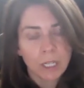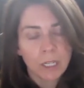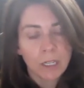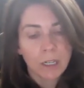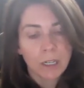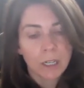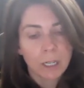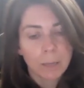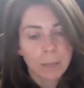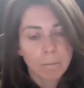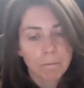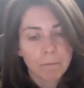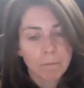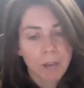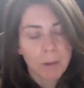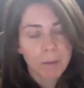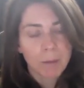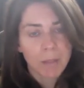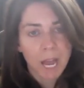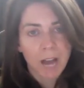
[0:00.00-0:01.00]
um,
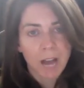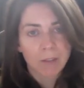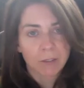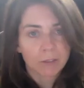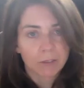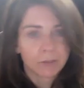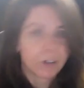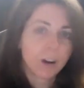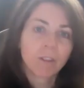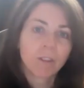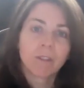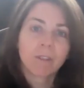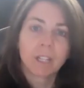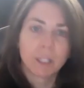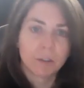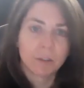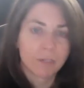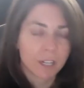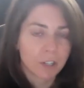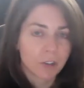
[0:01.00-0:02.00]
on behalf of our
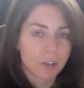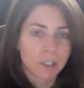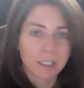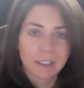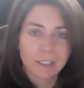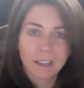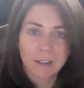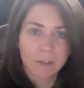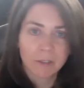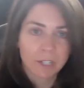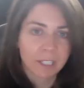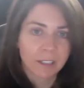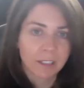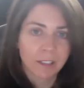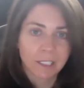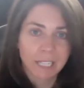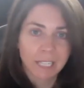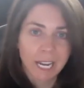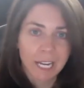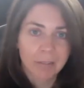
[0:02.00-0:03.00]
fellow veterans every
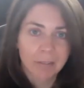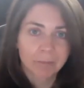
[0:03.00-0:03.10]
single day.